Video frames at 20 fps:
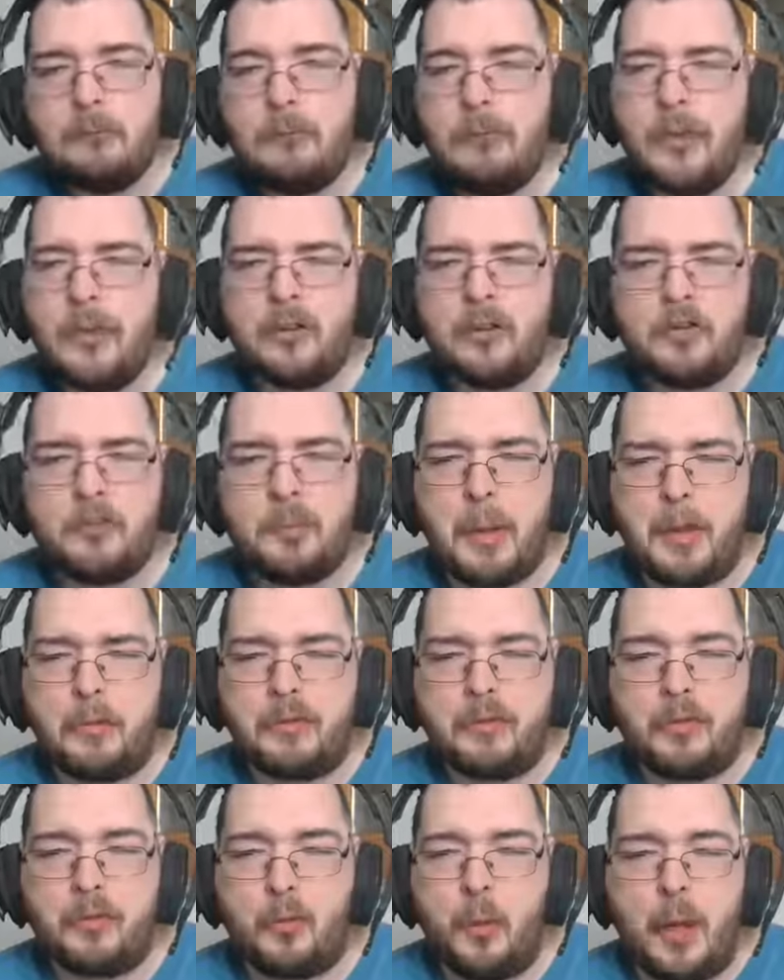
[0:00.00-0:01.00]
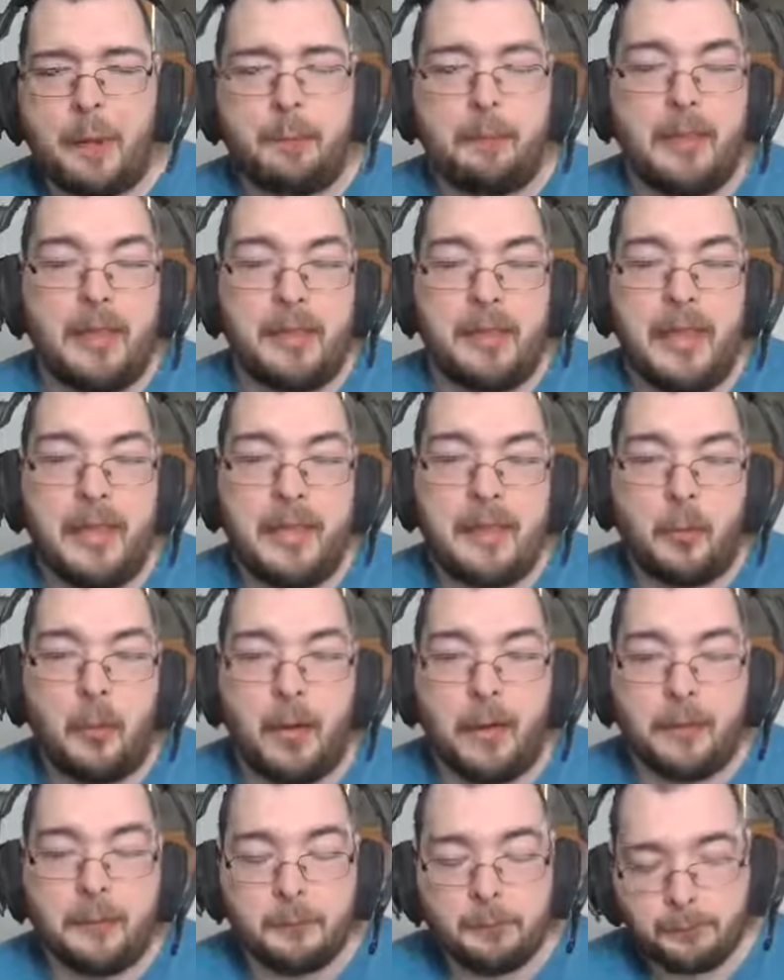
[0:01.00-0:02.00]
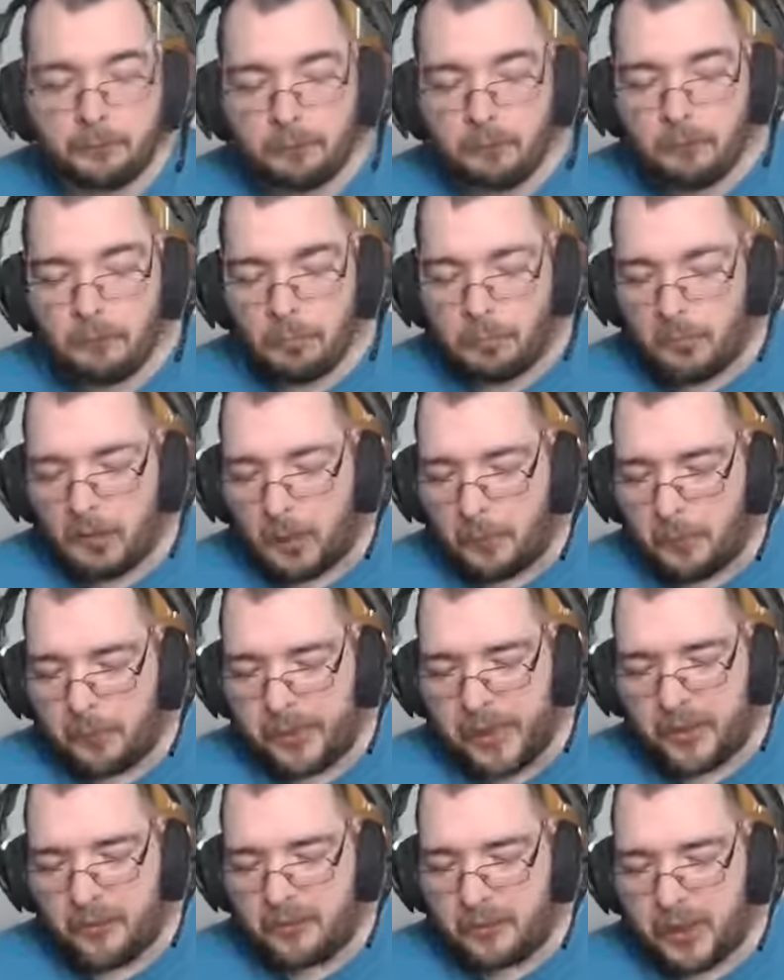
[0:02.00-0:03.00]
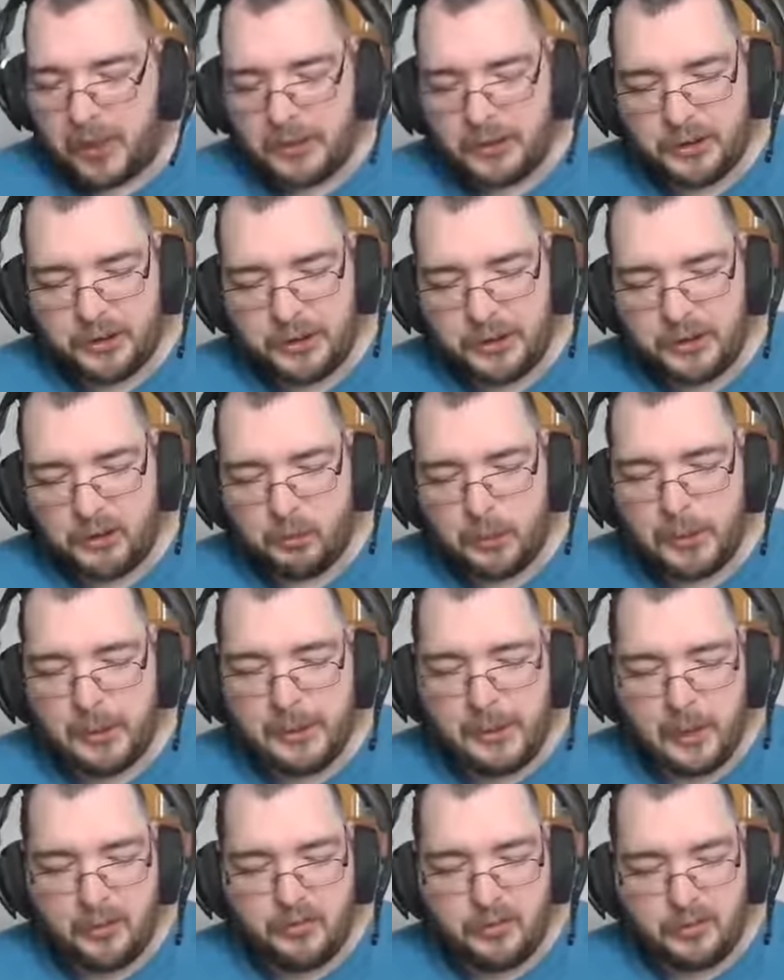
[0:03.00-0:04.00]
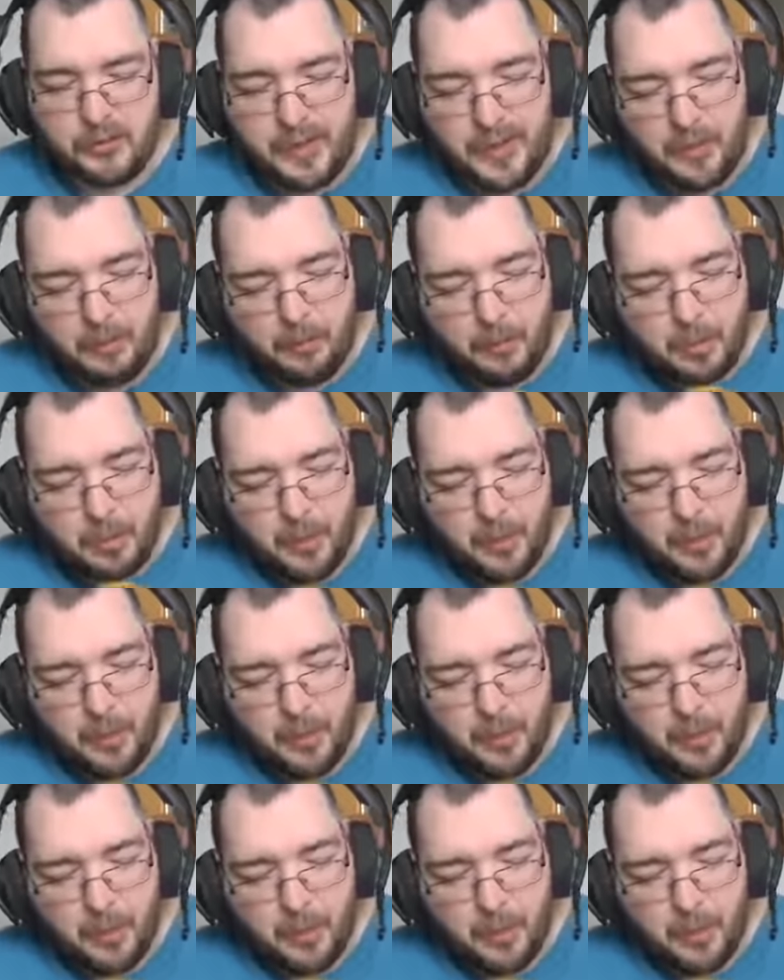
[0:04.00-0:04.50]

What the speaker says: Because pasta's quite plain anyway. But that cheese really lets it down.